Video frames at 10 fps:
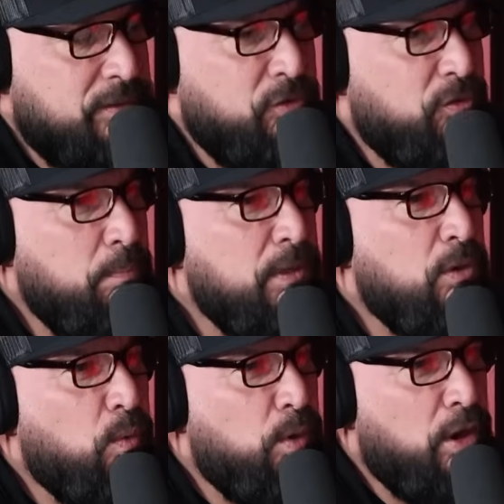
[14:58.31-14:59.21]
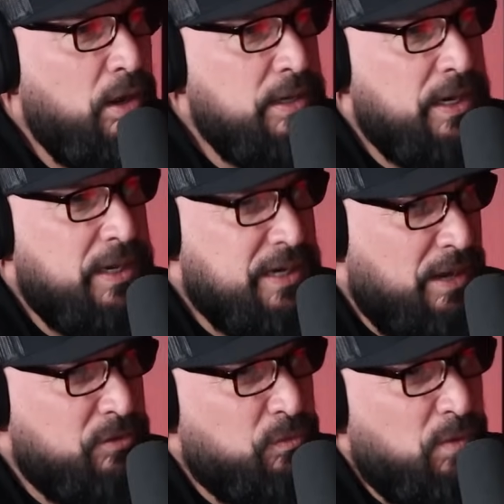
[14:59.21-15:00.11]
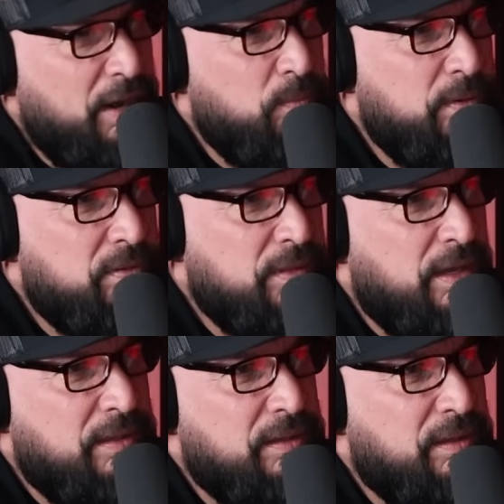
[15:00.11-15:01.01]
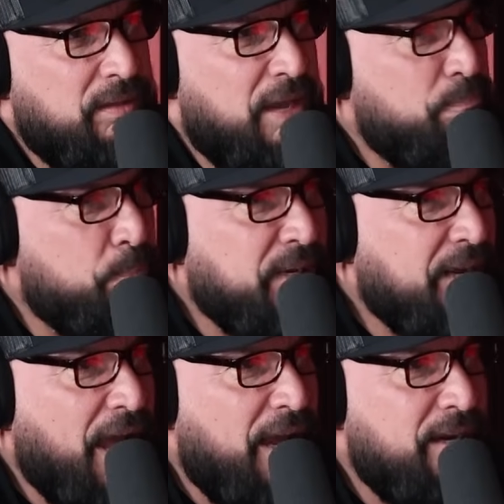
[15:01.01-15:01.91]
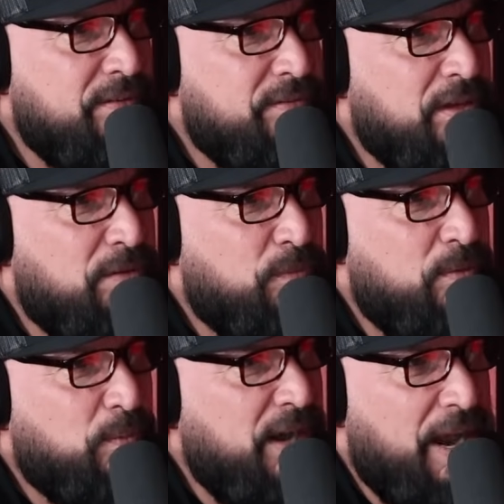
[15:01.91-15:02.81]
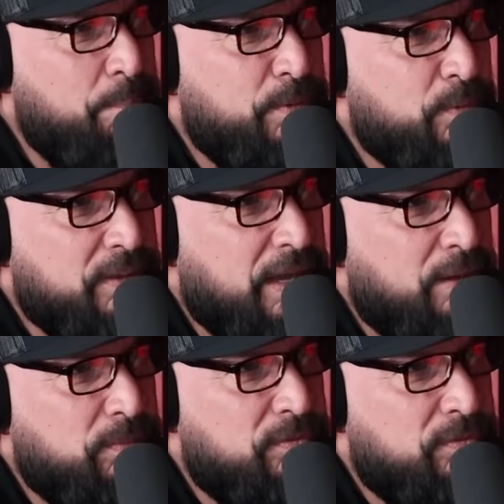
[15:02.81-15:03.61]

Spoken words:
There's something going on in Edcouch, right? With the FBI and stuff. What happened with that? What's